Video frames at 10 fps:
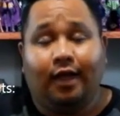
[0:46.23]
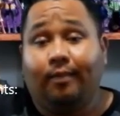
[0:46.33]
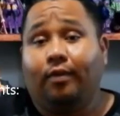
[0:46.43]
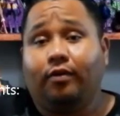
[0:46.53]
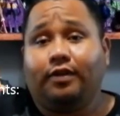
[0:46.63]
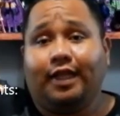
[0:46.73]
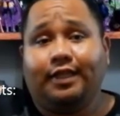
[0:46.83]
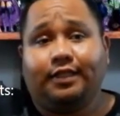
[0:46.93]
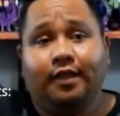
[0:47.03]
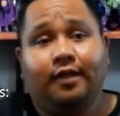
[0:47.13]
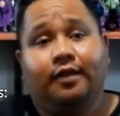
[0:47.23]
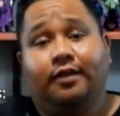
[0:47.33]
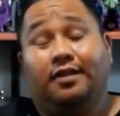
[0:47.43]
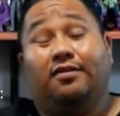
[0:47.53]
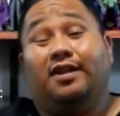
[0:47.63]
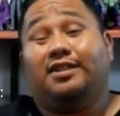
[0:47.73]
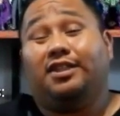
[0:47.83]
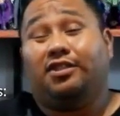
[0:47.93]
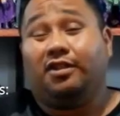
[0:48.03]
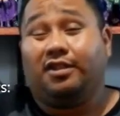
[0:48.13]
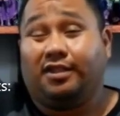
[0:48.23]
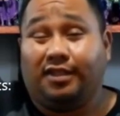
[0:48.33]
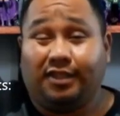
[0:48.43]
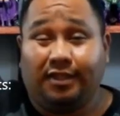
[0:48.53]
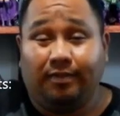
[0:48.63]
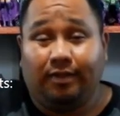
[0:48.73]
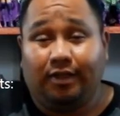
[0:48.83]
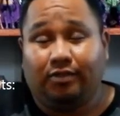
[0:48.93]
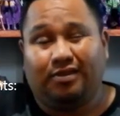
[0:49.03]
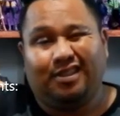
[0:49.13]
on both days, they were actually charging $60,